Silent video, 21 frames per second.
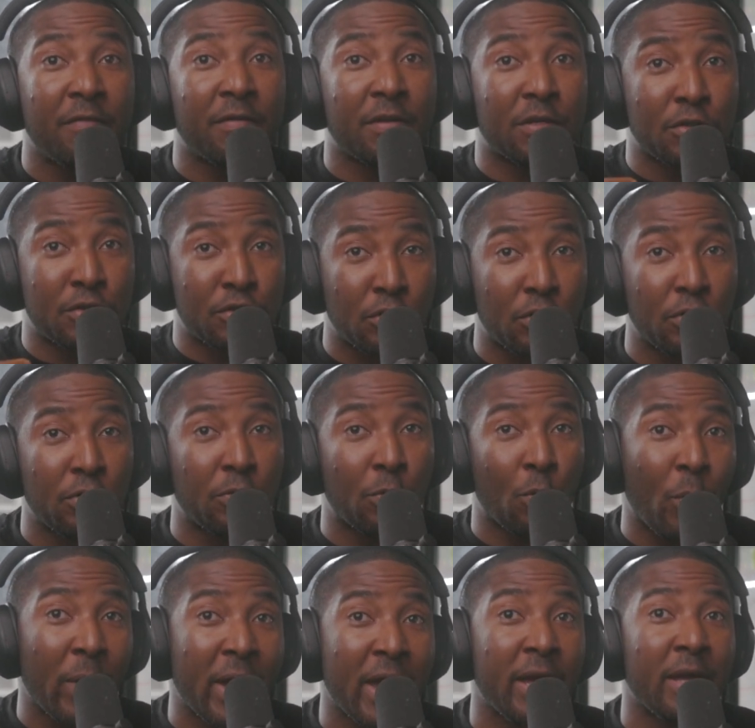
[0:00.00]
in a
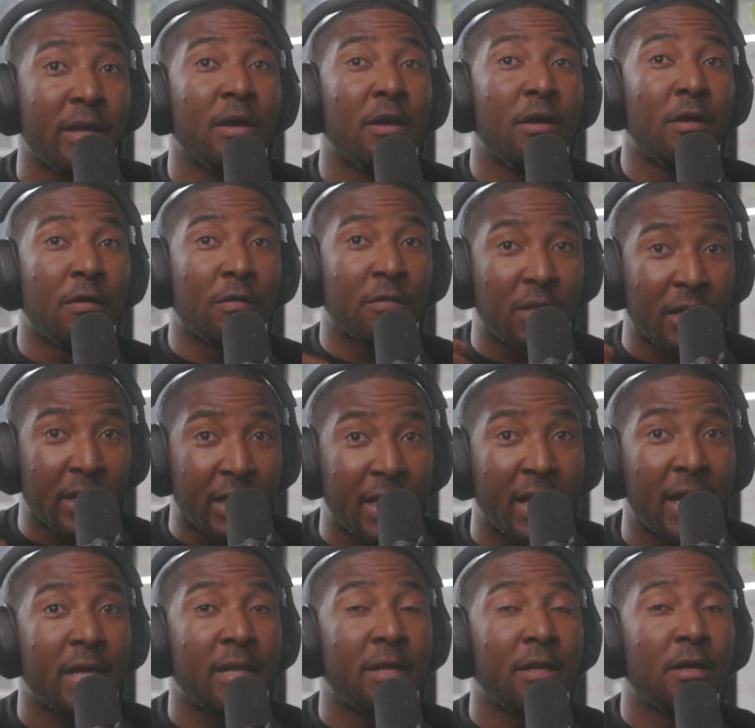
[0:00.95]
certain way to
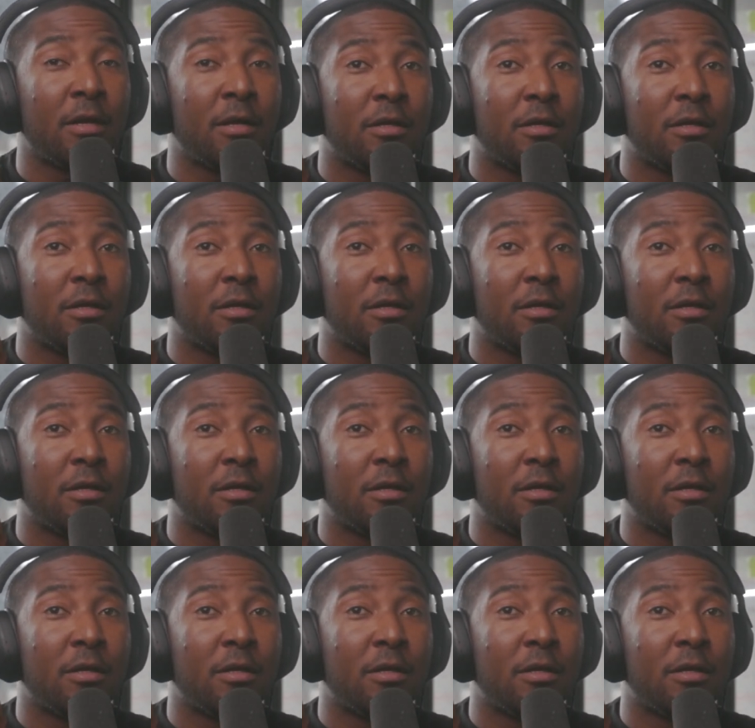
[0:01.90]
get,